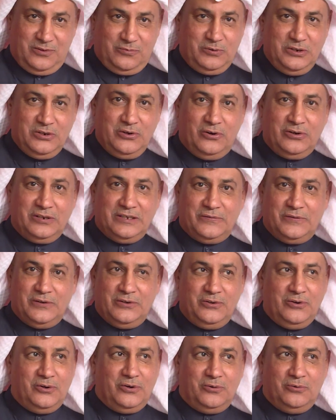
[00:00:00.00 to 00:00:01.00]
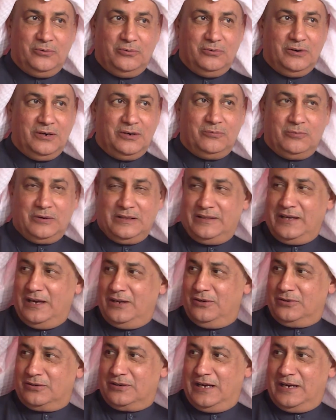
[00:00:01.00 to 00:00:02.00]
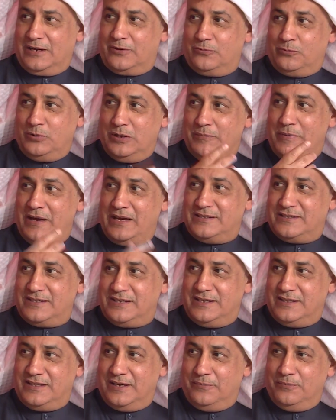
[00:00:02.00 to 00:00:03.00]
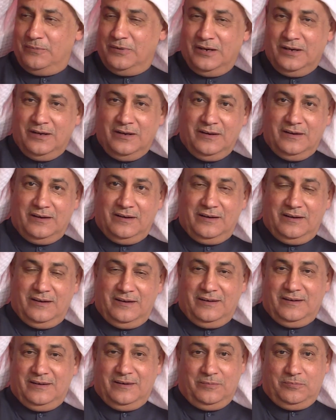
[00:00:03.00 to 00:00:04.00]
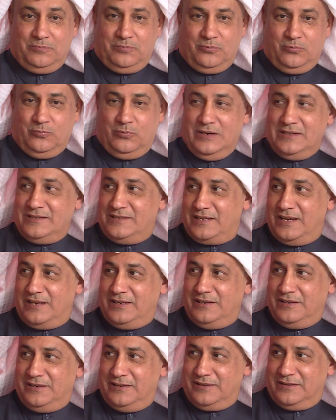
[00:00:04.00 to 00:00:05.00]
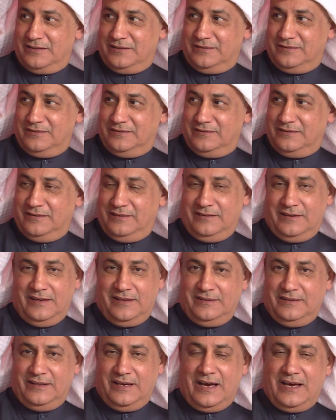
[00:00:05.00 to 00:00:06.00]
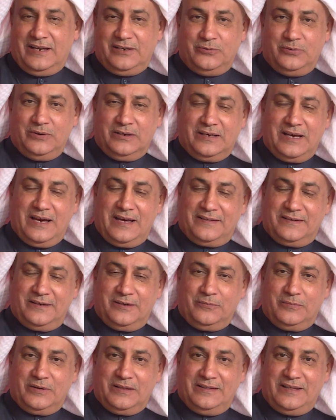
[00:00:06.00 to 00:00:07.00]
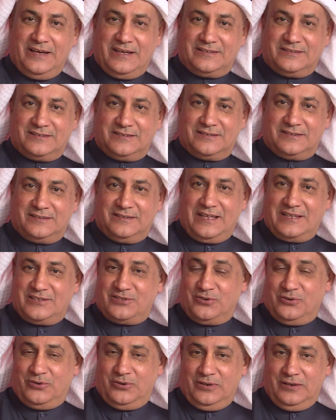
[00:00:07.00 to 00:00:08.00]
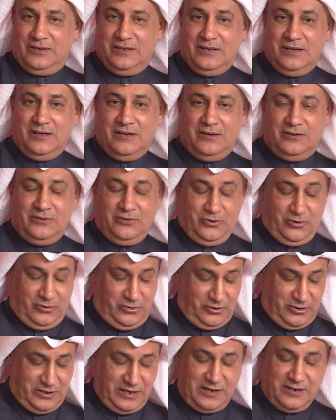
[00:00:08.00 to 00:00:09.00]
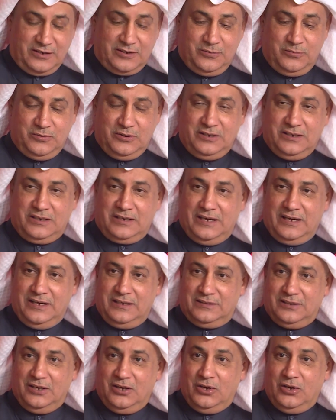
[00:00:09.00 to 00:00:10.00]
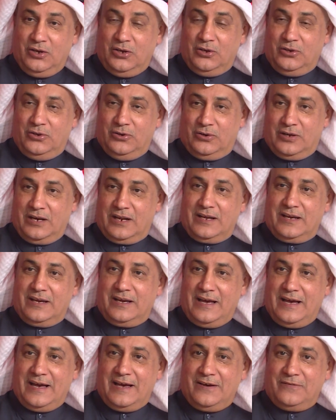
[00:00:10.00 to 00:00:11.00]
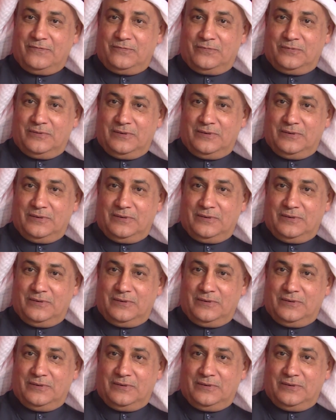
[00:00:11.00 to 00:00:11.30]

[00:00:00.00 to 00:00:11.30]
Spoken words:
We don't even know what they look like. We may see them once a year in the annual gathering, but that's all. No, you got to communicate. You got to have,